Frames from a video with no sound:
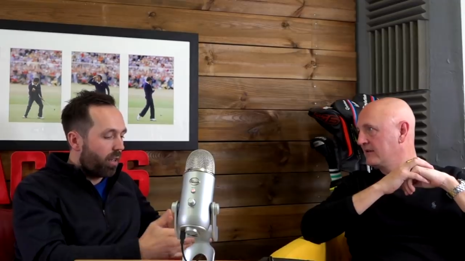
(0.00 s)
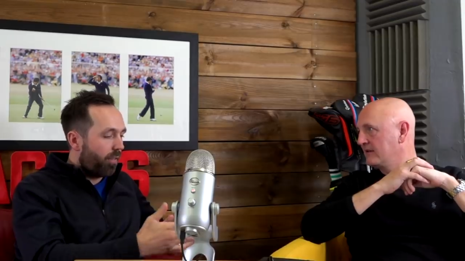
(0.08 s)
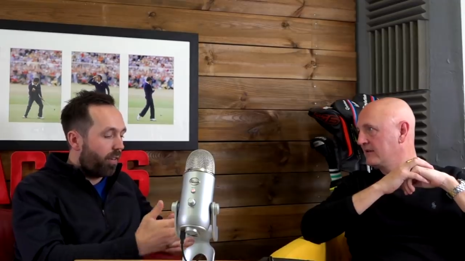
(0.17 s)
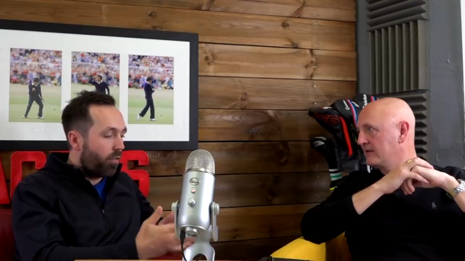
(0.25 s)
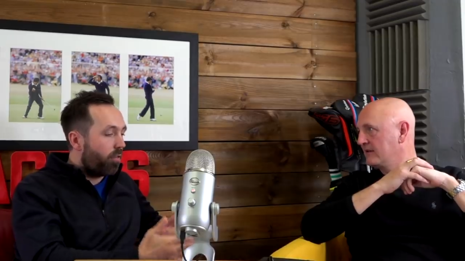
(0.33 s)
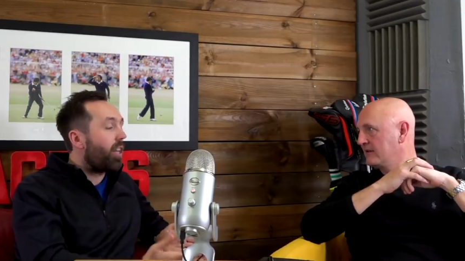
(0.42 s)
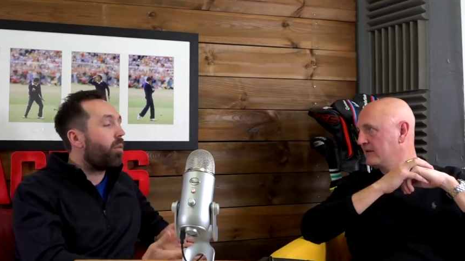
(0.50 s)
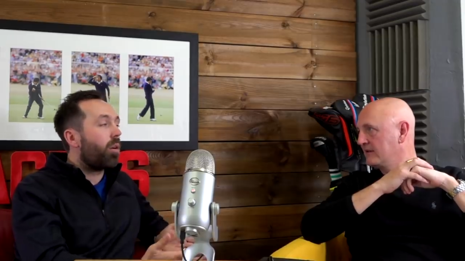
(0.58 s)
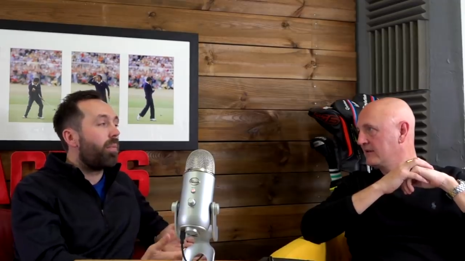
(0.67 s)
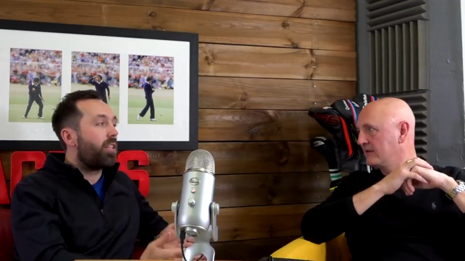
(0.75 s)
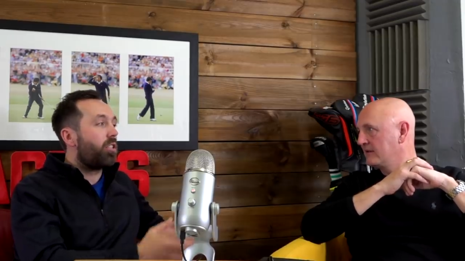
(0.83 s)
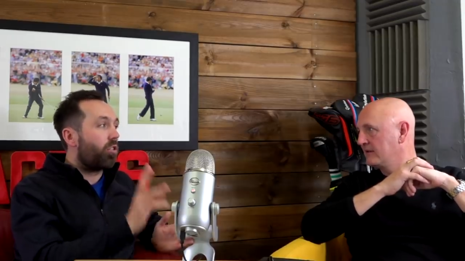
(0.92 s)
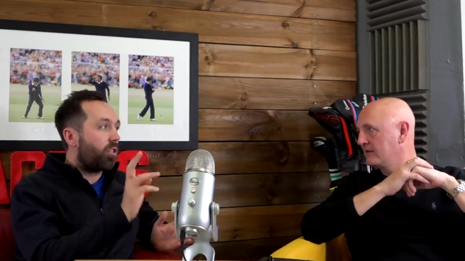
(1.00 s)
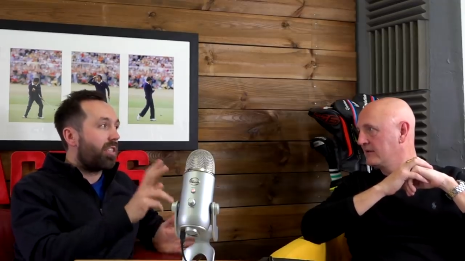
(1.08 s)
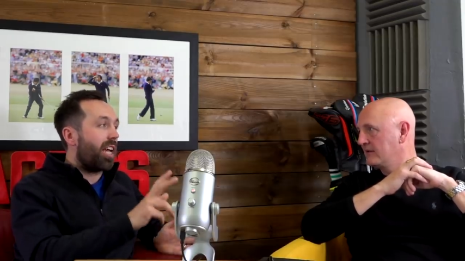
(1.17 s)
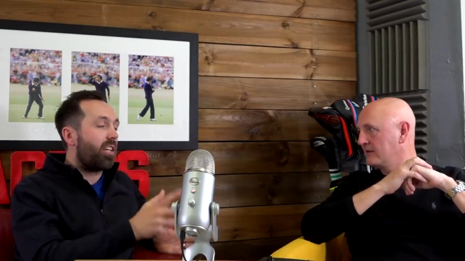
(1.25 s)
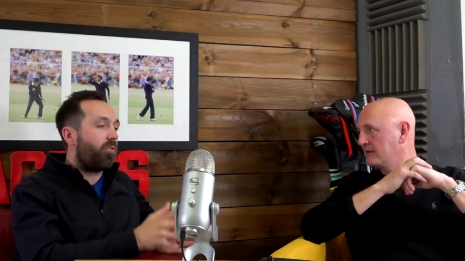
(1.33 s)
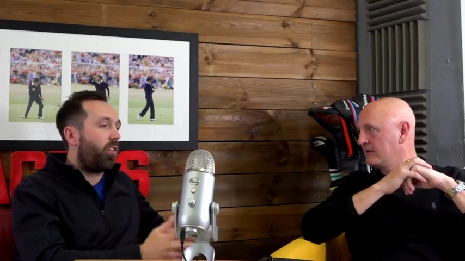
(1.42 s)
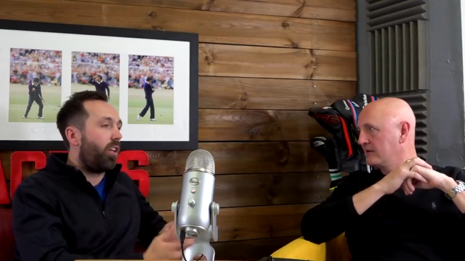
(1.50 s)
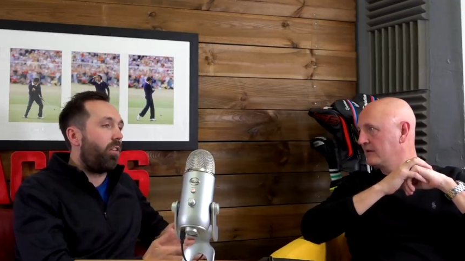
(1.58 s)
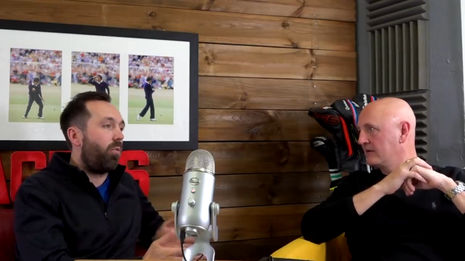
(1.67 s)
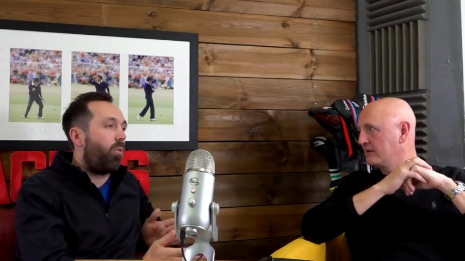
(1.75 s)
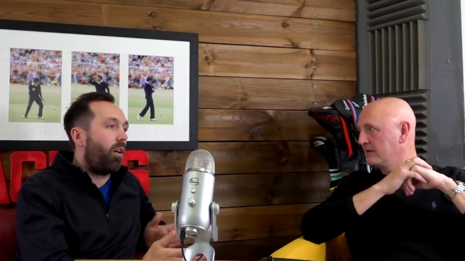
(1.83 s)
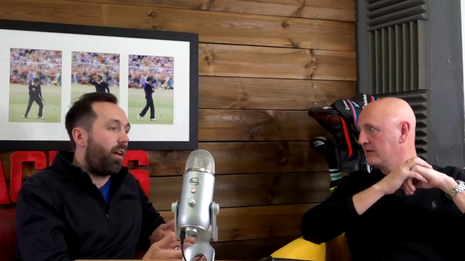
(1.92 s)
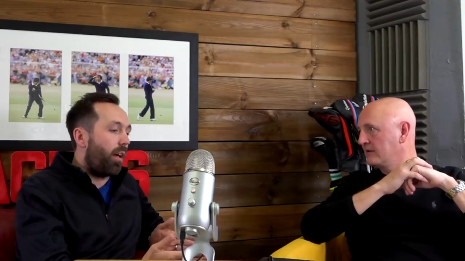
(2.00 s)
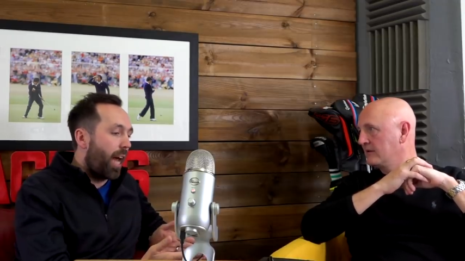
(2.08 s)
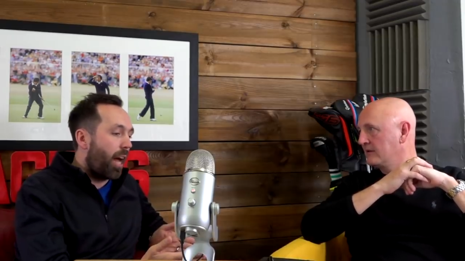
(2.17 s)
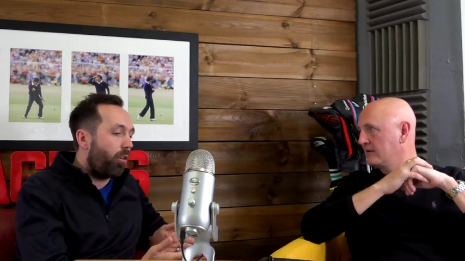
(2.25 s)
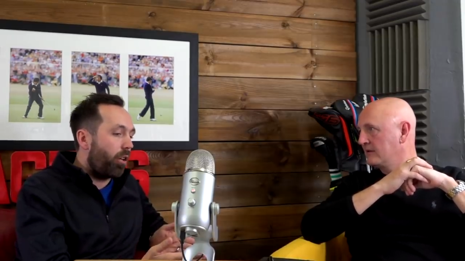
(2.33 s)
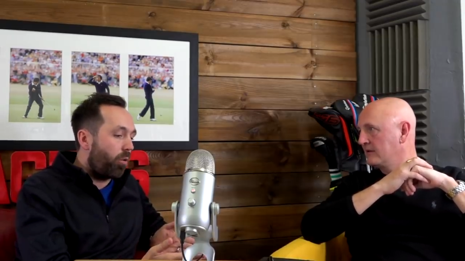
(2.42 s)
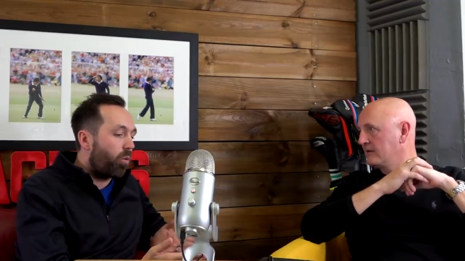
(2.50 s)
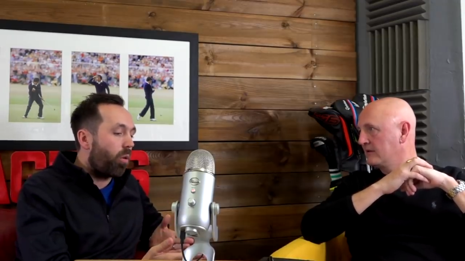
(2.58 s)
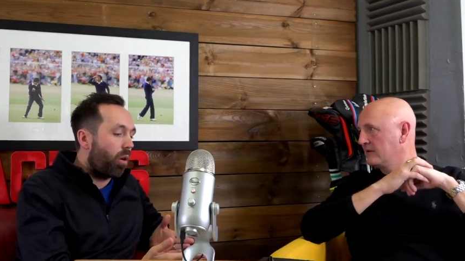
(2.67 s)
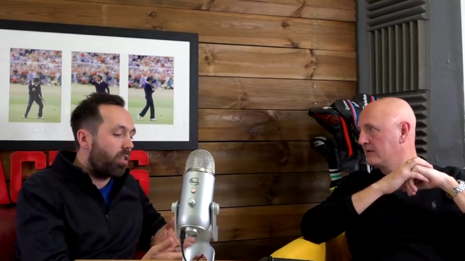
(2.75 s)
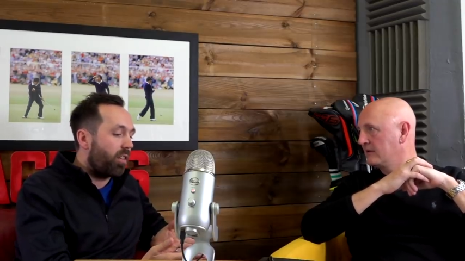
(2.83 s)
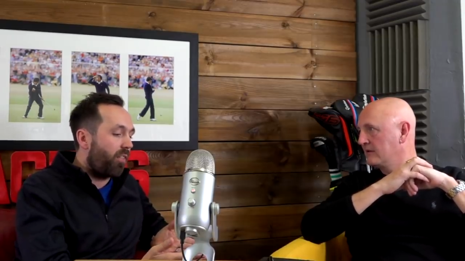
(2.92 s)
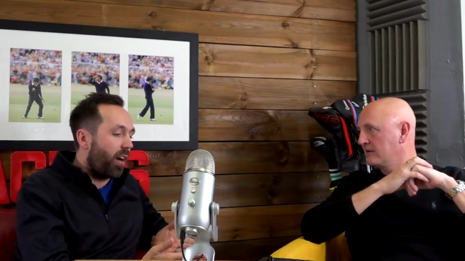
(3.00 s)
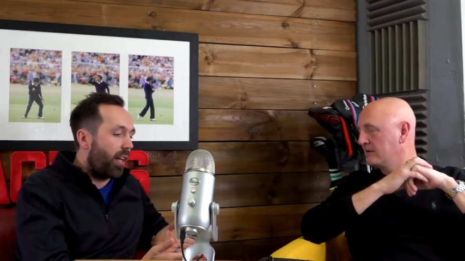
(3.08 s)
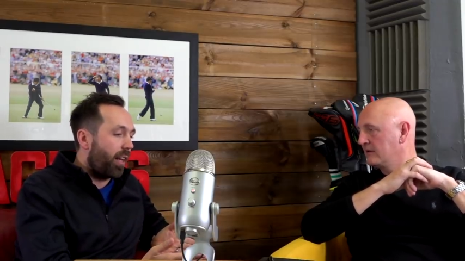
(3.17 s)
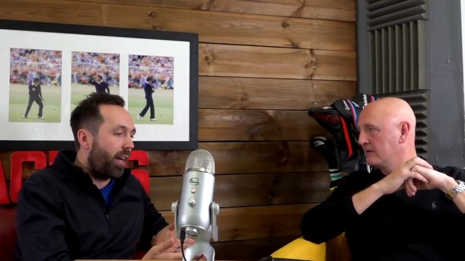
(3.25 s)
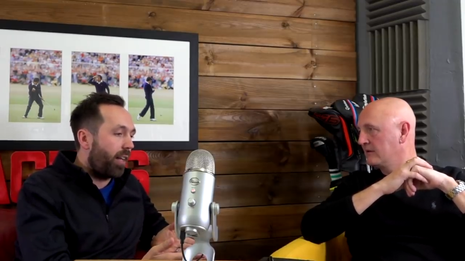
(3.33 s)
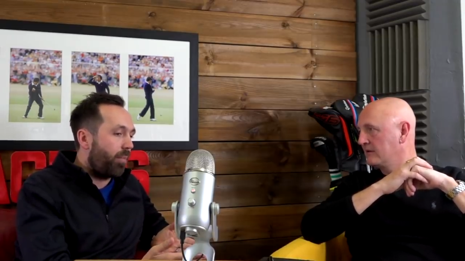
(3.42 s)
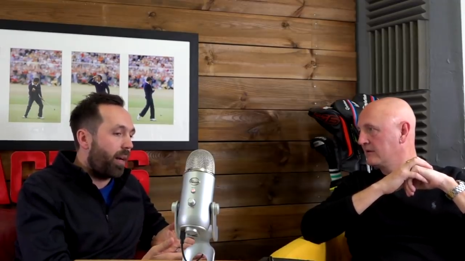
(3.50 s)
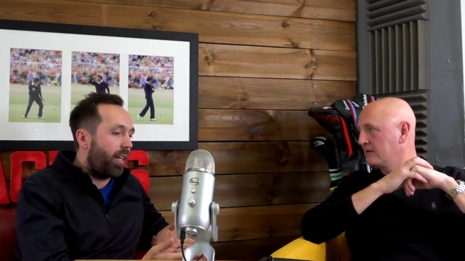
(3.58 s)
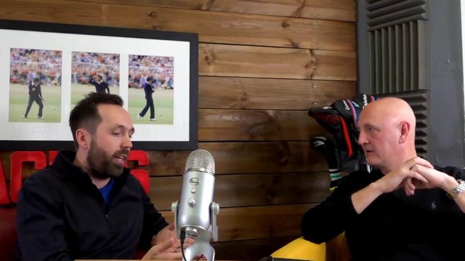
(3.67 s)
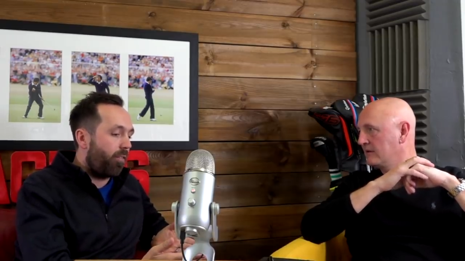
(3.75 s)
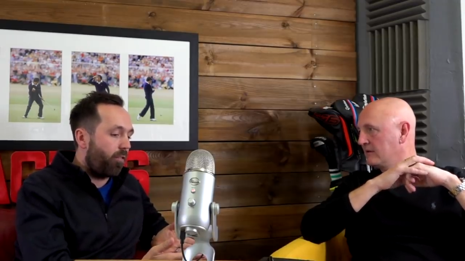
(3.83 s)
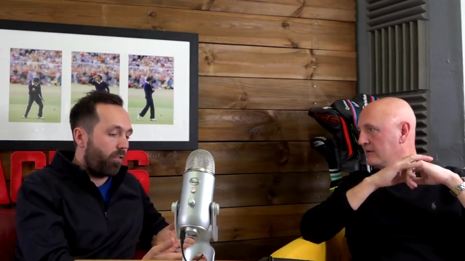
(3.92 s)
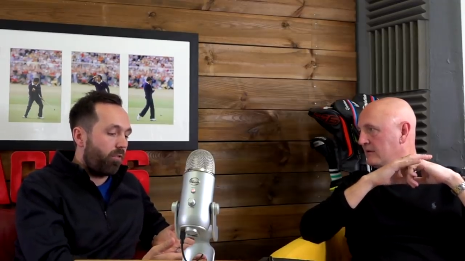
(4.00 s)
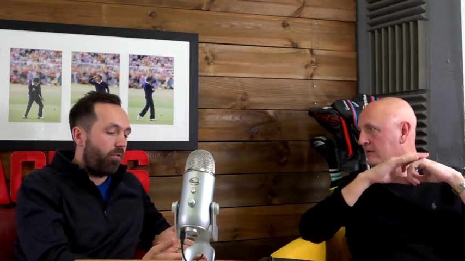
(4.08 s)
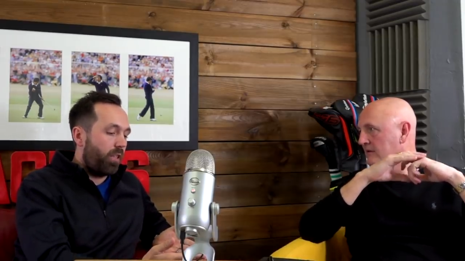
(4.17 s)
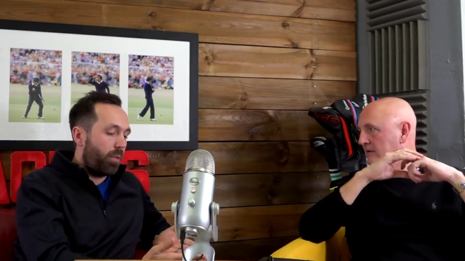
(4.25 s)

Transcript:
Speaker 1: to if you really want to be successful, I don't what how you'd quantify that in many different